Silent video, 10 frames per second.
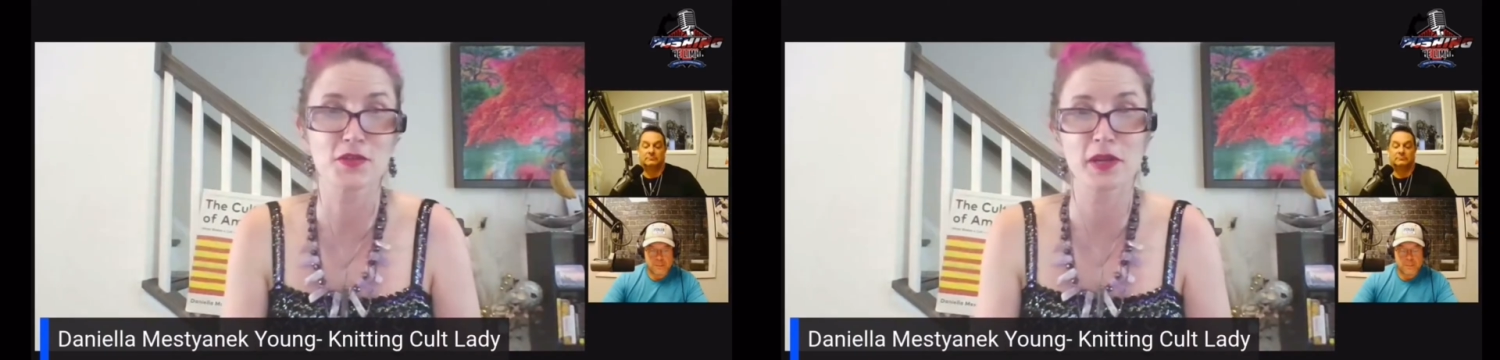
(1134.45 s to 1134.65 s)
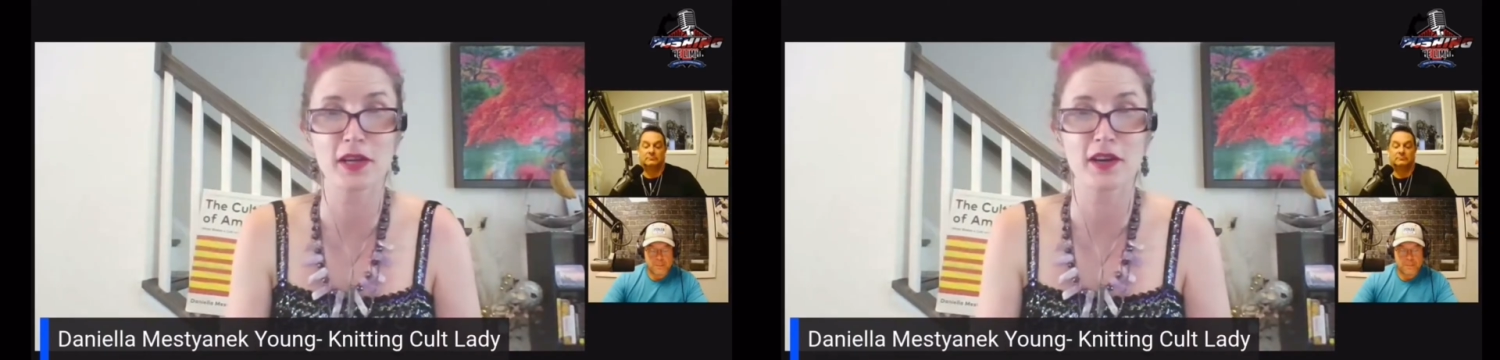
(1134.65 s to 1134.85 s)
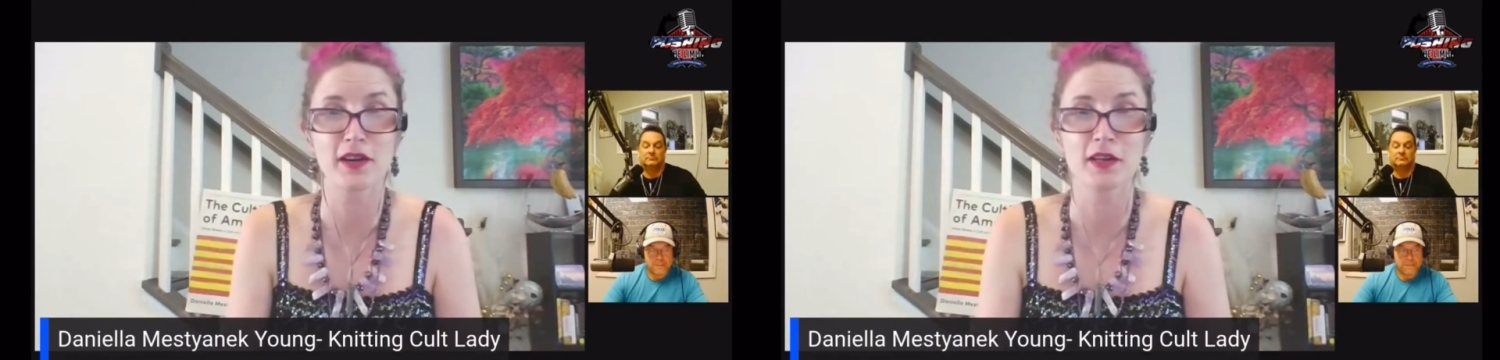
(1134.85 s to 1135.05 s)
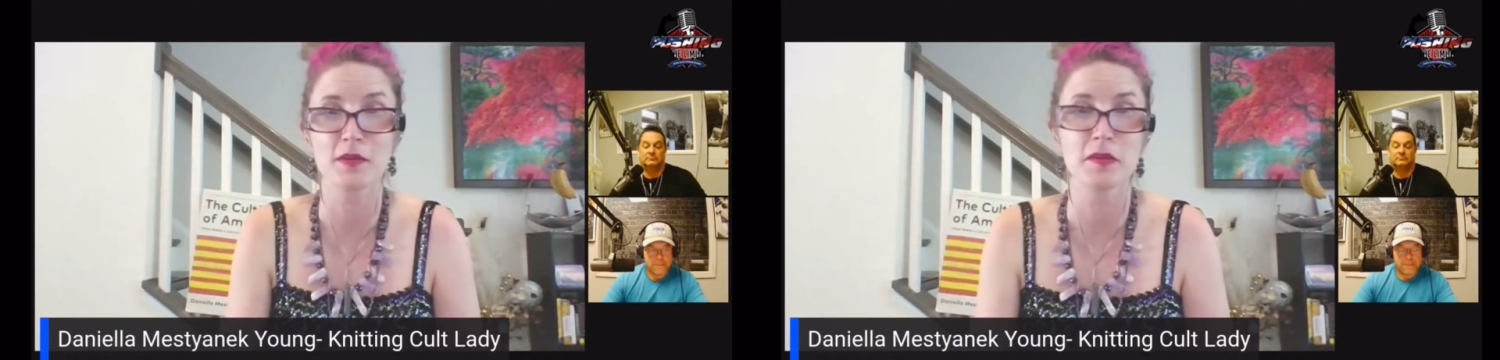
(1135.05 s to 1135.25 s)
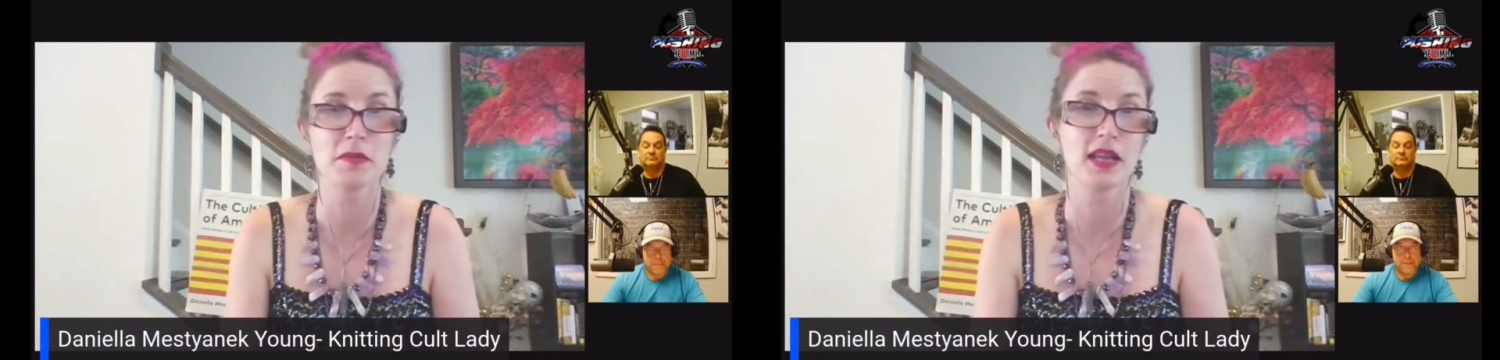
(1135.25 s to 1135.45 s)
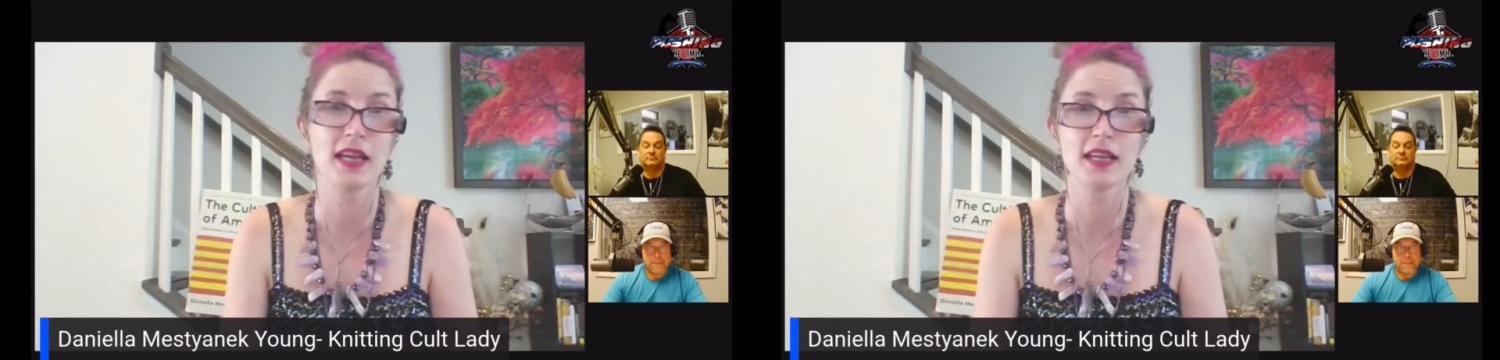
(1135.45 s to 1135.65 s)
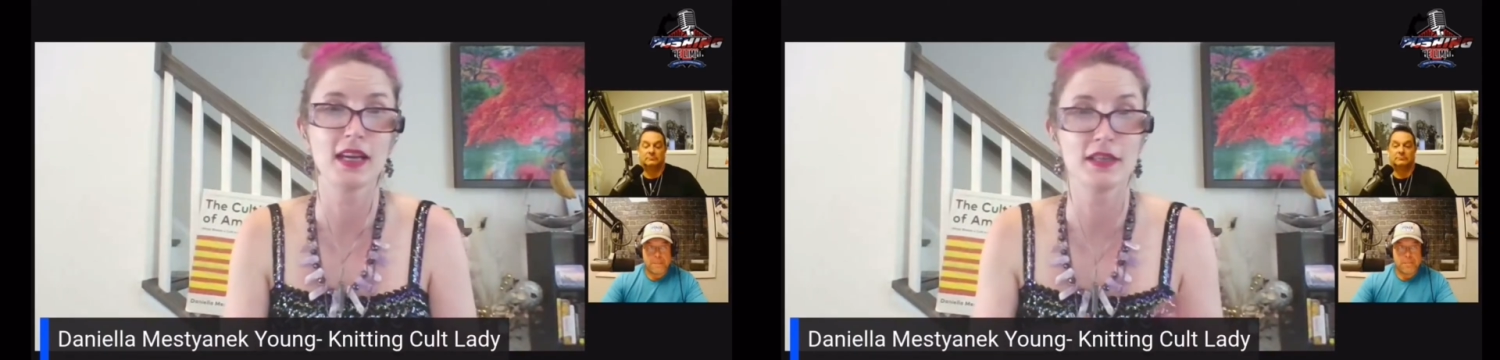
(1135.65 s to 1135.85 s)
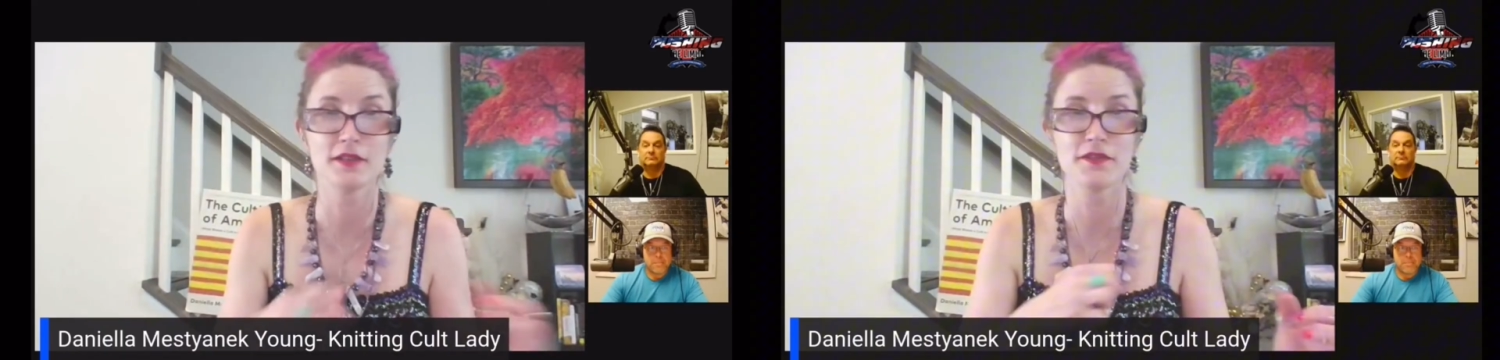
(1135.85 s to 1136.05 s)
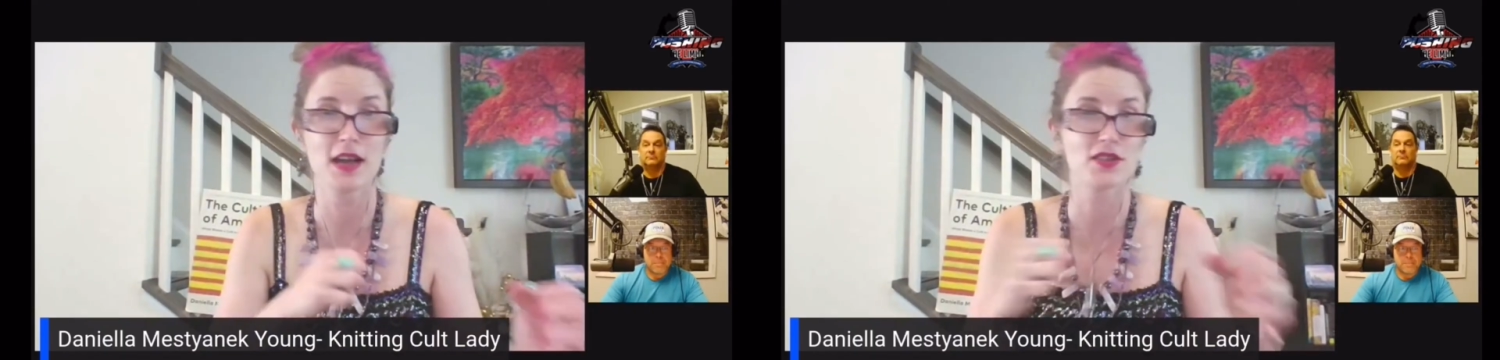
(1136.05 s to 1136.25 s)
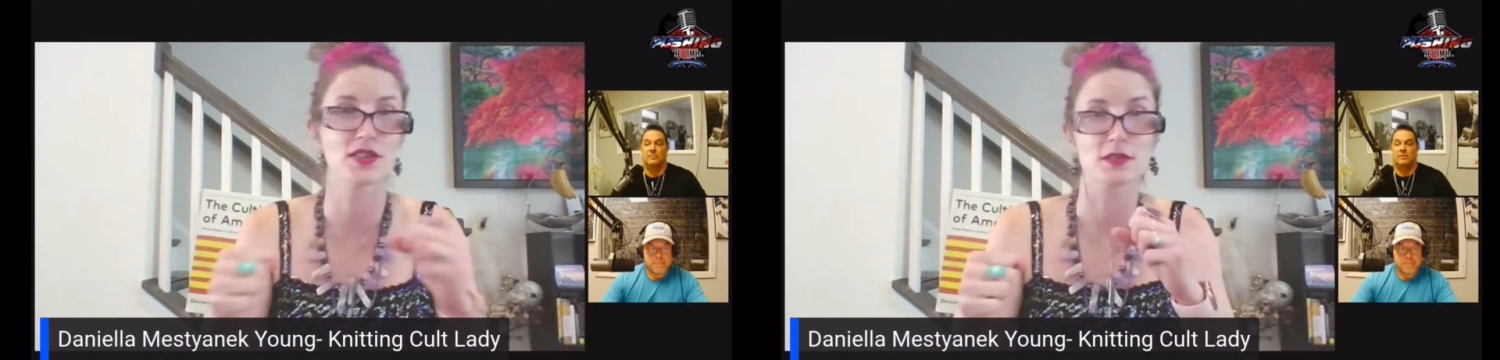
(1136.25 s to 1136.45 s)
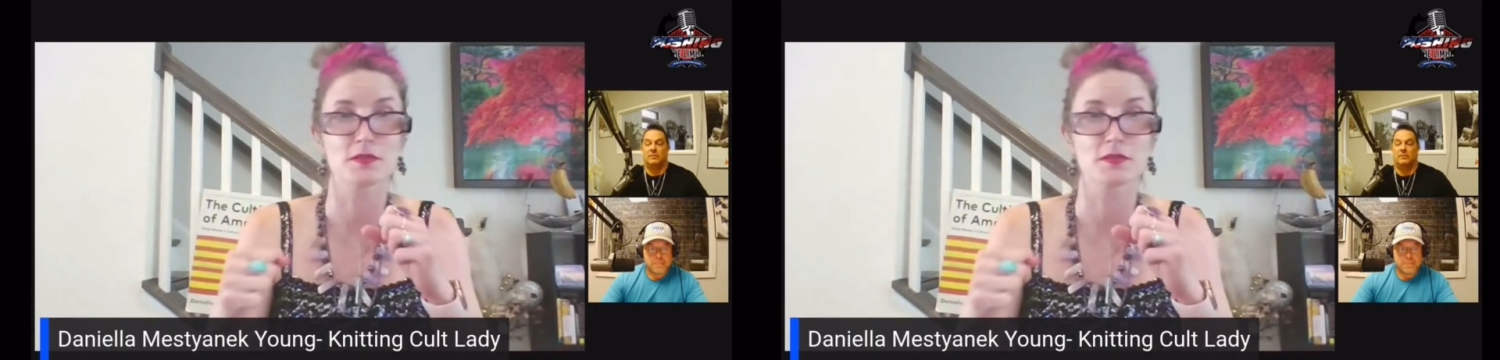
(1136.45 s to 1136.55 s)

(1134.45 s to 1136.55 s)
we are going to be playing kind of fascism